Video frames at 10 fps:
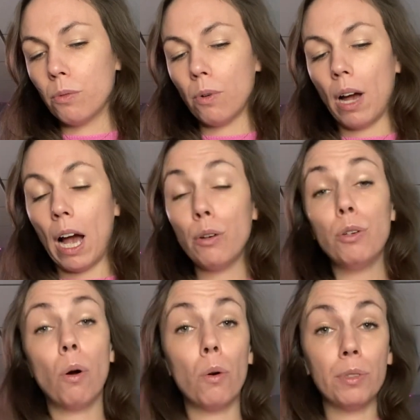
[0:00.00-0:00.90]
how you
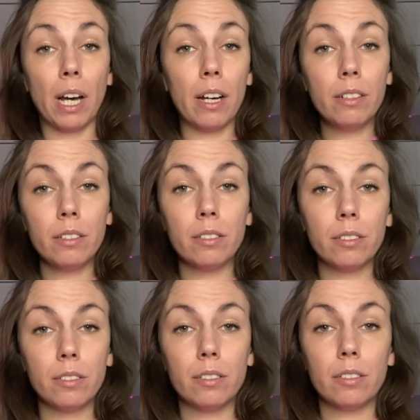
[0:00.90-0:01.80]
hold on
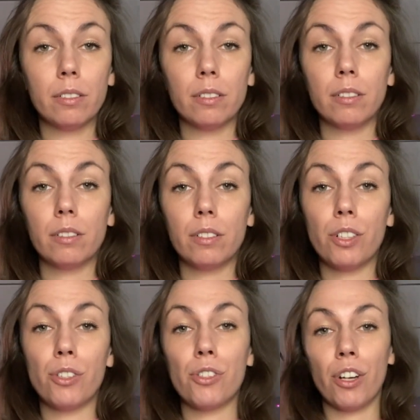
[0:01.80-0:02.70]
to
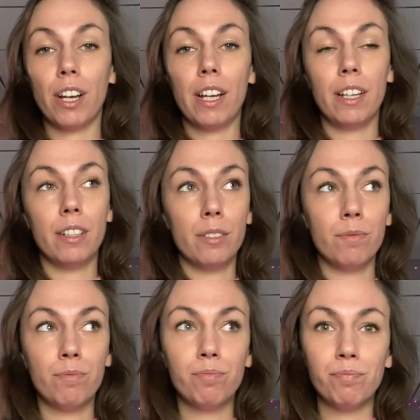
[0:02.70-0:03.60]
certain